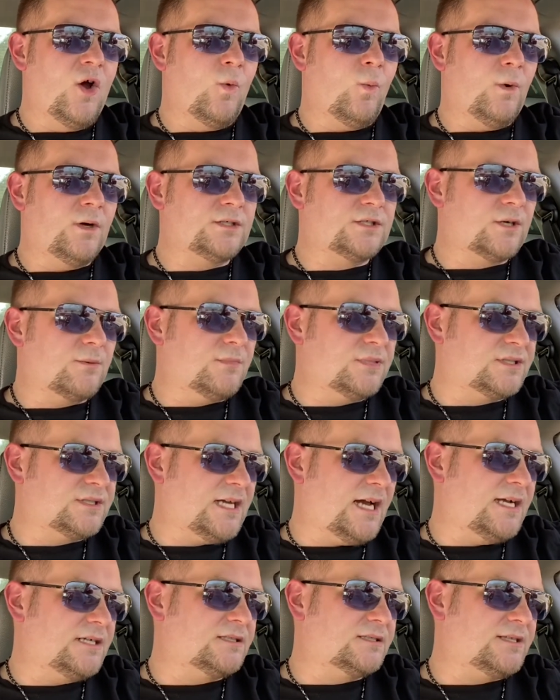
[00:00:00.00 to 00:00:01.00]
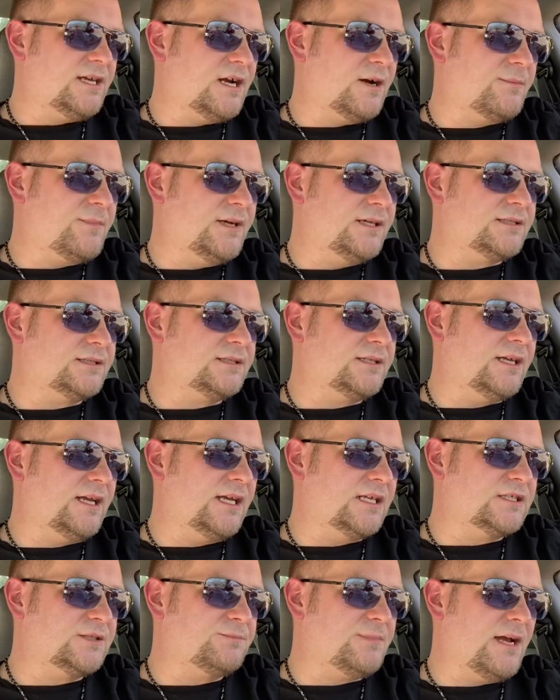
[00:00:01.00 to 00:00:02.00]
was her massage therapist,
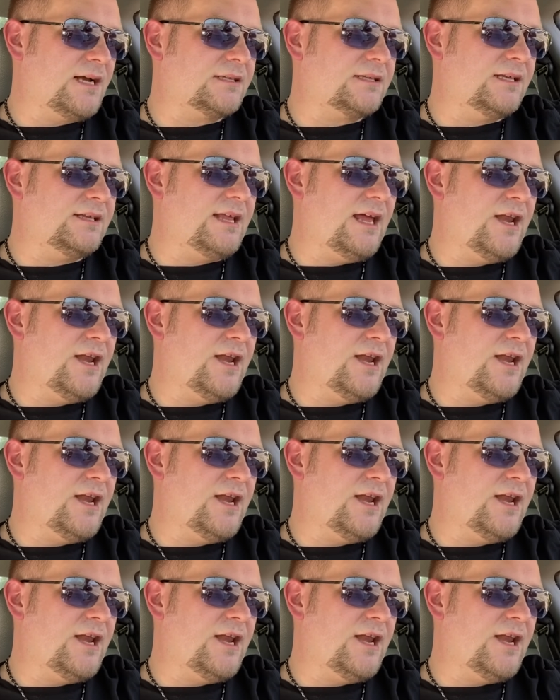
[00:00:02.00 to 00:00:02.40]
expecting